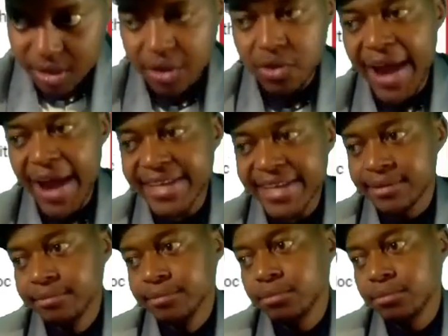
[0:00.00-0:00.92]
Right?
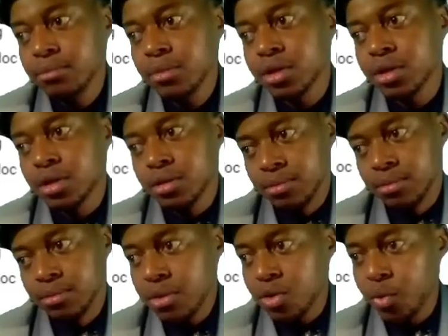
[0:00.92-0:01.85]

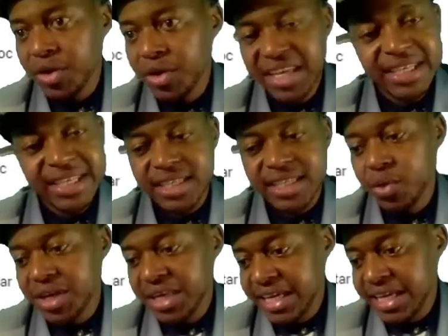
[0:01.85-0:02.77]
We
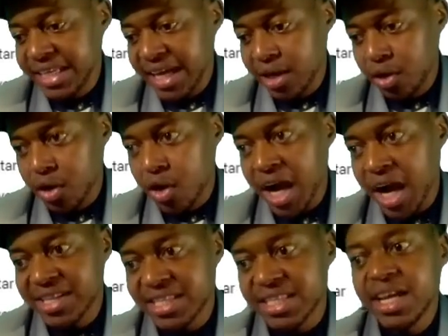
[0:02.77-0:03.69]
need a local
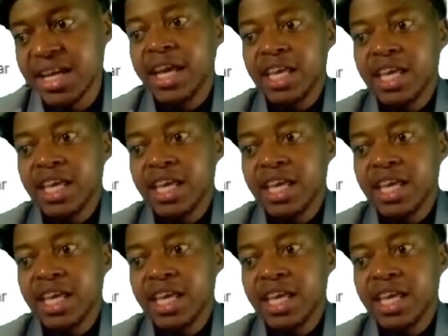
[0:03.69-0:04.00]
currency.